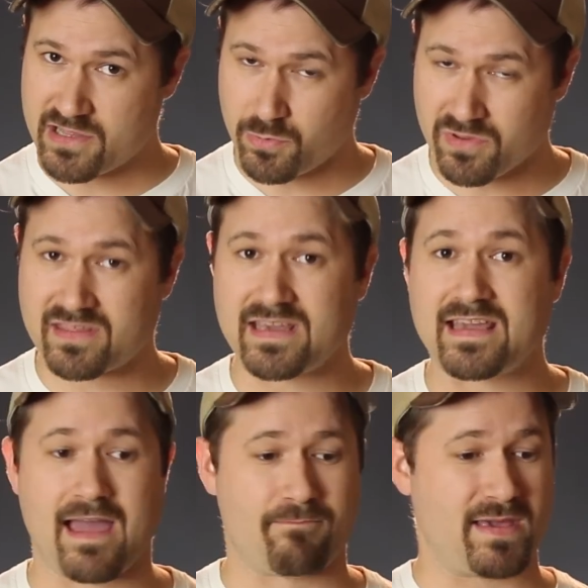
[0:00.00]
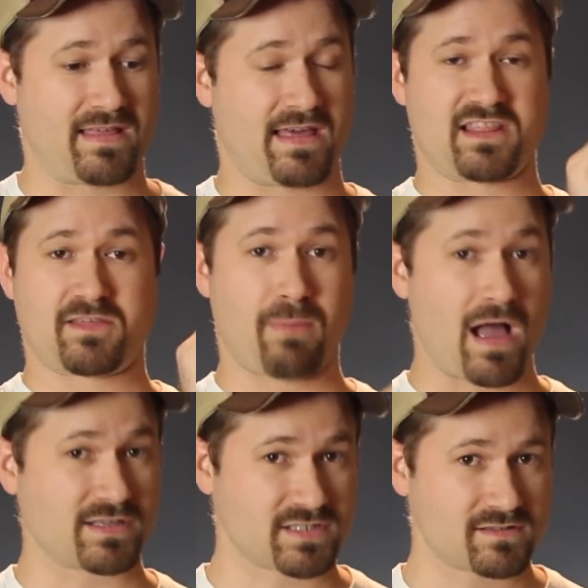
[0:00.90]
as you will see, have big like
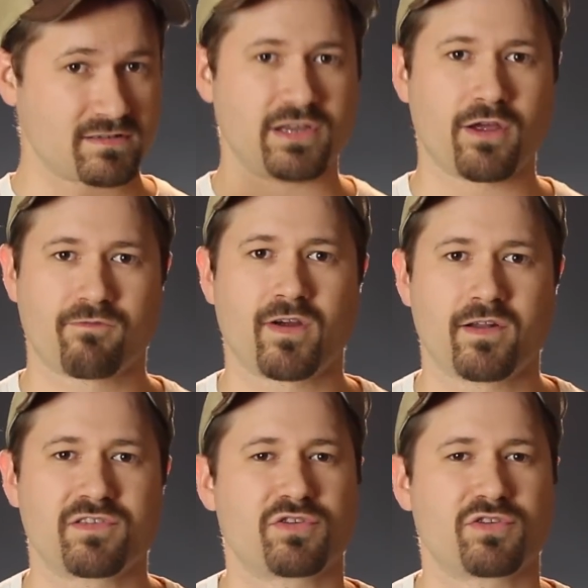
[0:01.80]
sponsor, you know, in front of it.